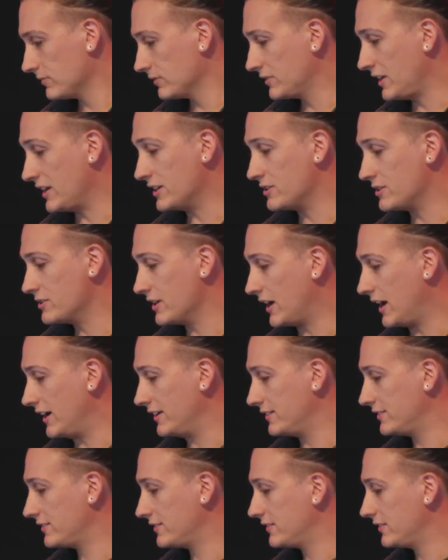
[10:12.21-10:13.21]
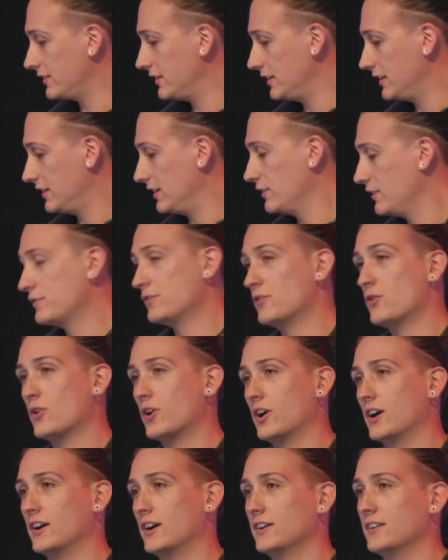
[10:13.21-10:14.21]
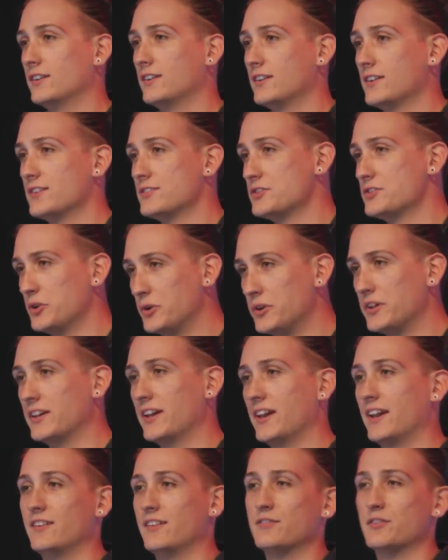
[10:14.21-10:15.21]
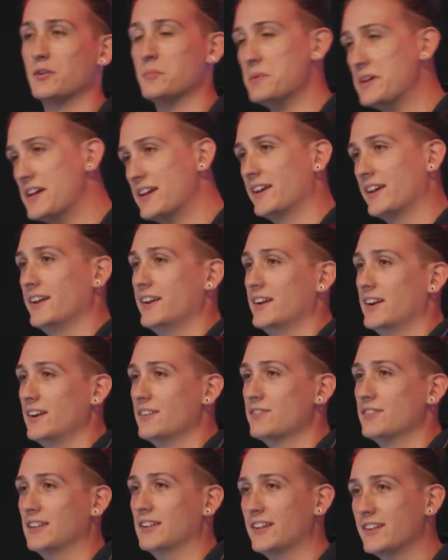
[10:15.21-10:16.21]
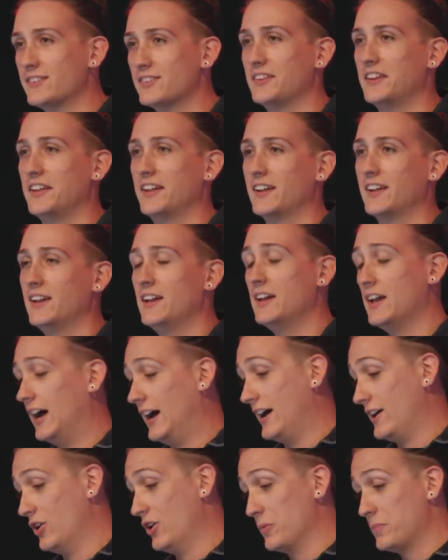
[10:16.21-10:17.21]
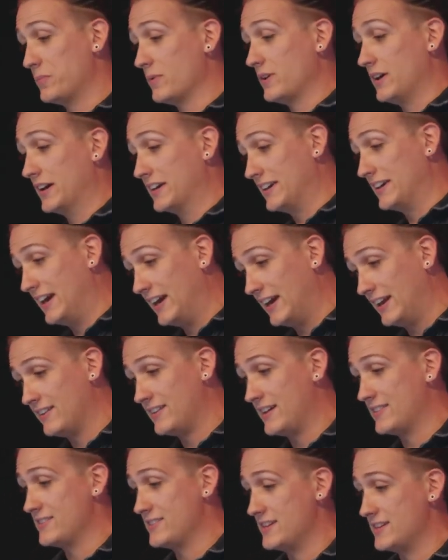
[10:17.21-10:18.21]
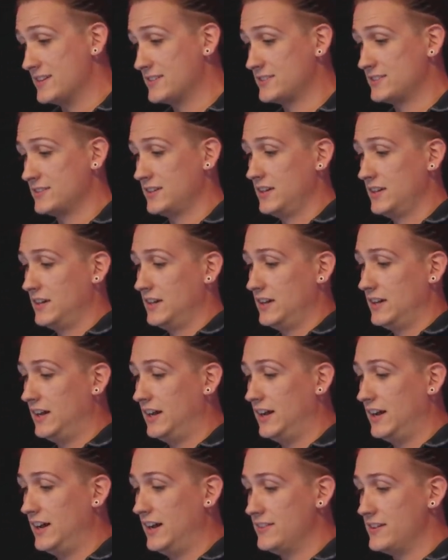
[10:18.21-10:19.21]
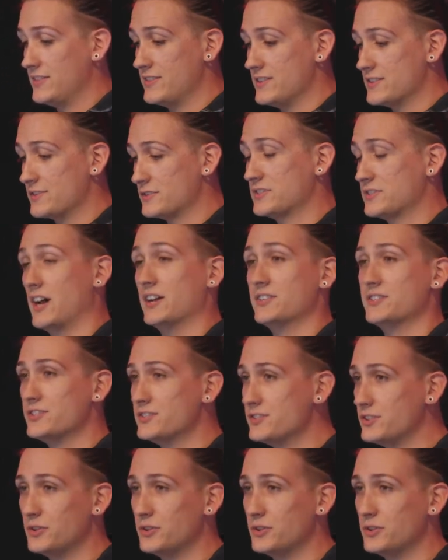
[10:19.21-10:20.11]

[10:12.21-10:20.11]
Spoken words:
Thank you guys for tuning in, for being here, for listening. I hope, again, that this touches